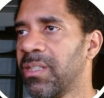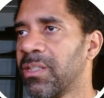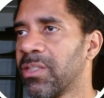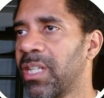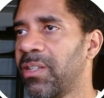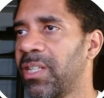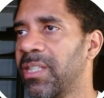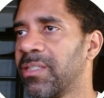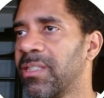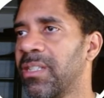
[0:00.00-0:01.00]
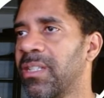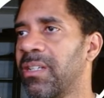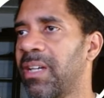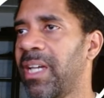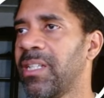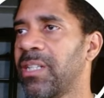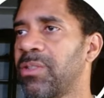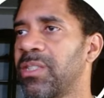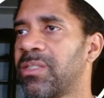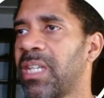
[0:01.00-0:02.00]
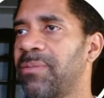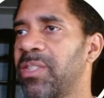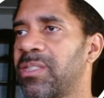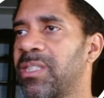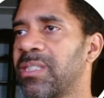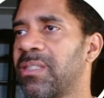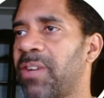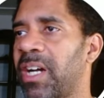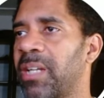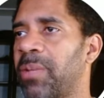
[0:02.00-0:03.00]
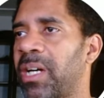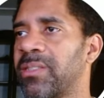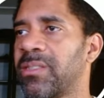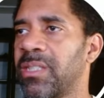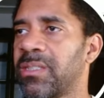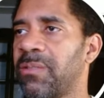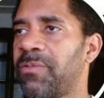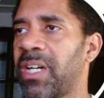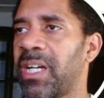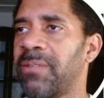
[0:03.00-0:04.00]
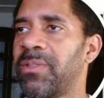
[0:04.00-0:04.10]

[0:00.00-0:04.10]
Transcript: So there it is. 876 divided by 65